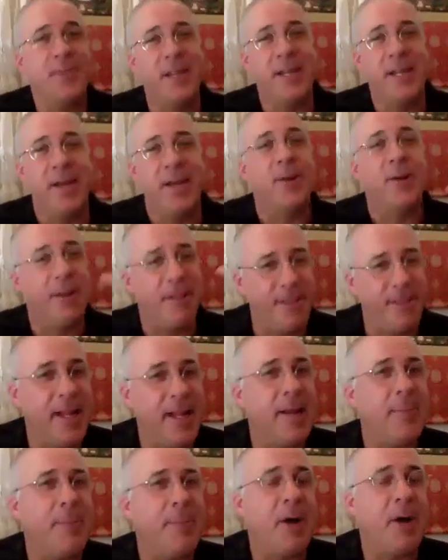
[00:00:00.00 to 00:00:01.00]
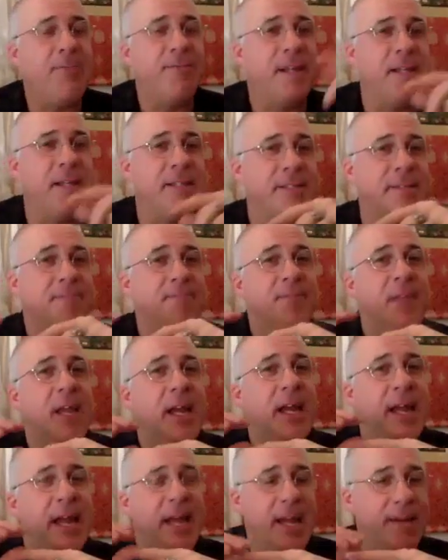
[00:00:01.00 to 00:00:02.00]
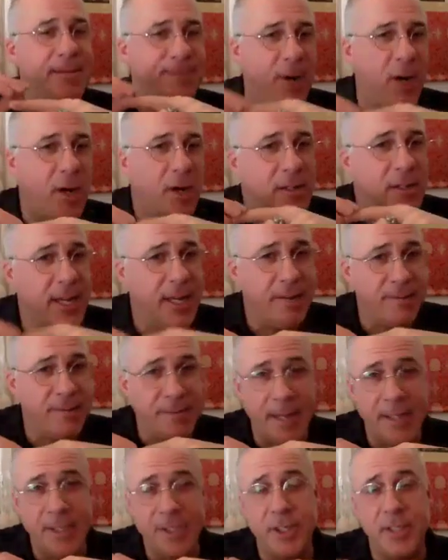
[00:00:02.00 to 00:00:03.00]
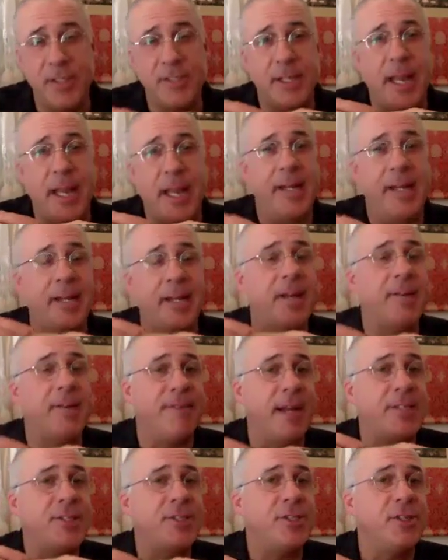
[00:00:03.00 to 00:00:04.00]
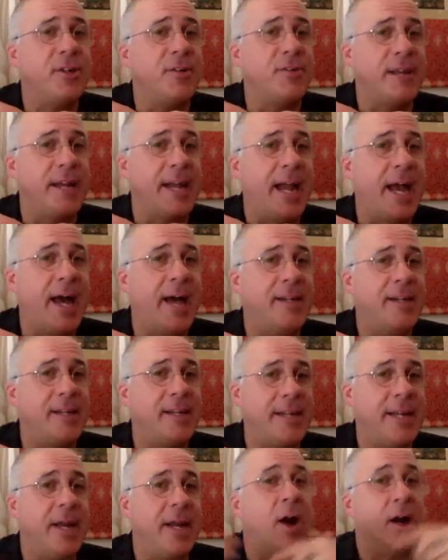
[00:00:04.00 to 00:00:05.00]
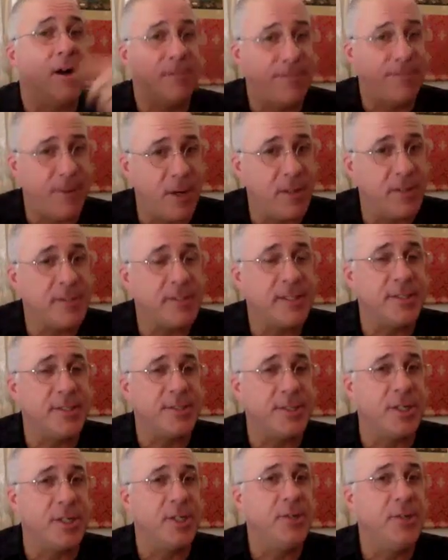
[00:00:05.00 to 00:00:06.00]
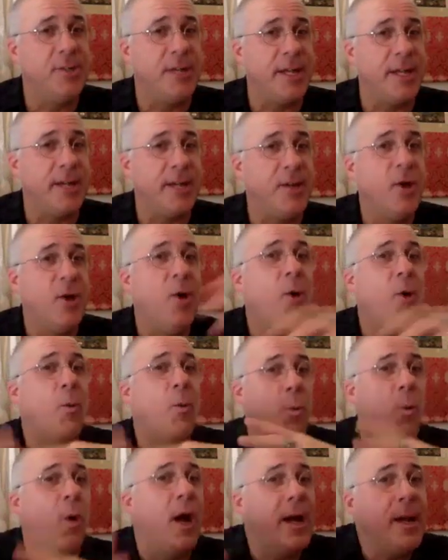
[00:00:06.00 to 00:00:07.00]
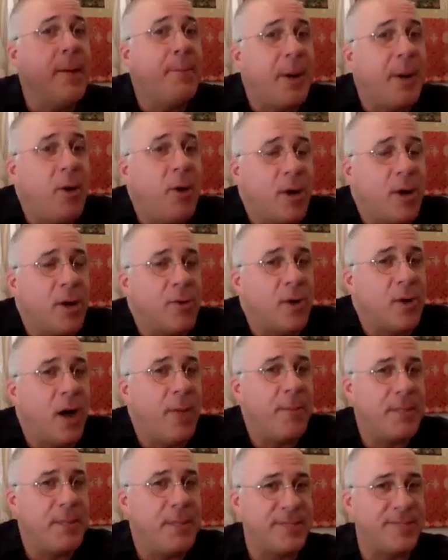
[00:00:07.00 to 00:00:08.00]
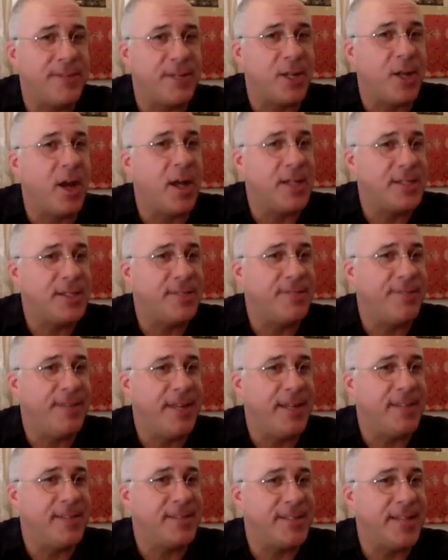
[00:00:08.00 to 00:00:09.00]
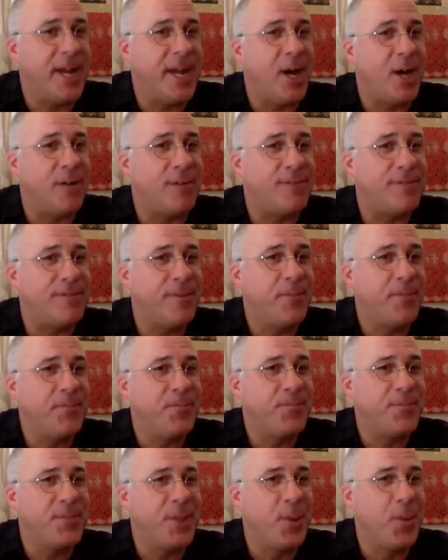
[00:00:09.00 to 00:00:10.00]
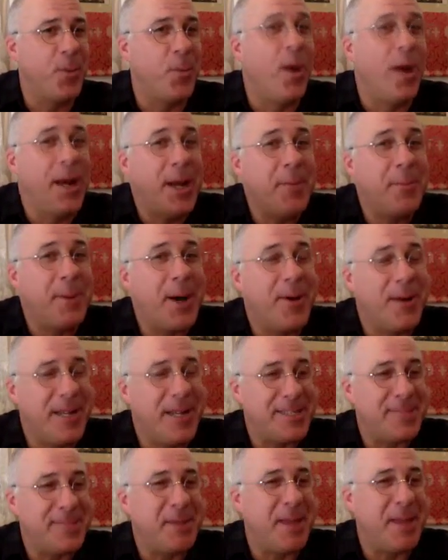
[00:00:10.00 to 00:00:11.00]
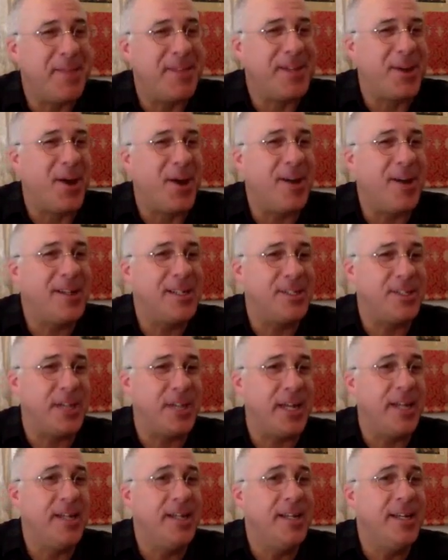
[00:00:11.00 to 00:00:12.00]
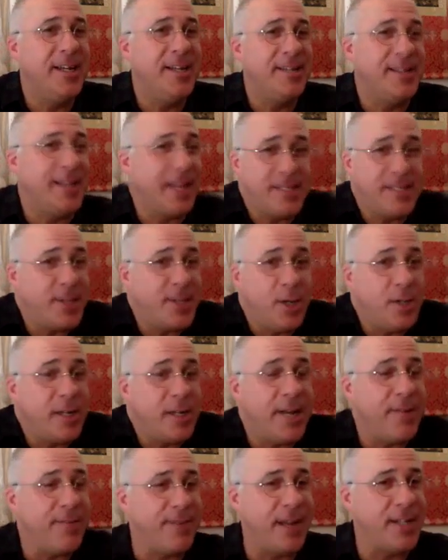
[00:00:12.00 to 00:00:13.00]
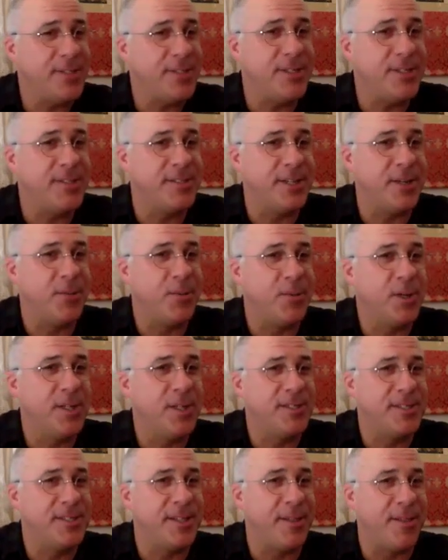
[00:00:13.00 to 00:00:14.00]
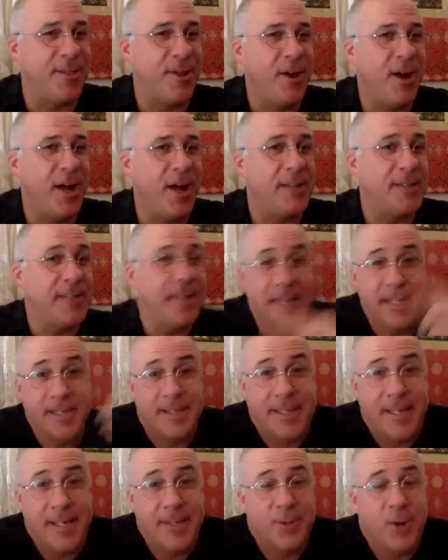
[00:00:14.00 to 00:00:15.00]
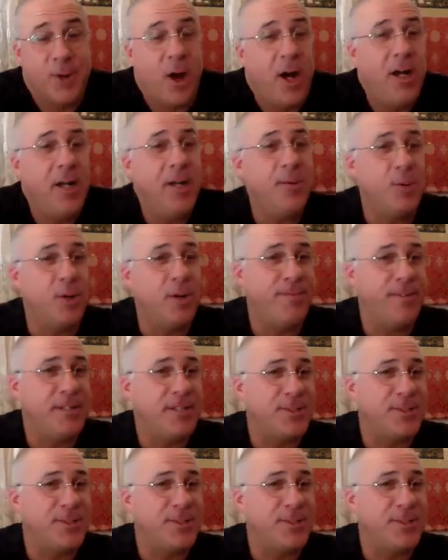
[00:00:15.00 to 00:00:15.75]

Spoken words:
you can think about this. If all conventions and conventional reality are false and deluded, what about Gorampa's philosophy itself? What about his methodology? That's all conventions and words and thoughts. Is it wrong? Well, if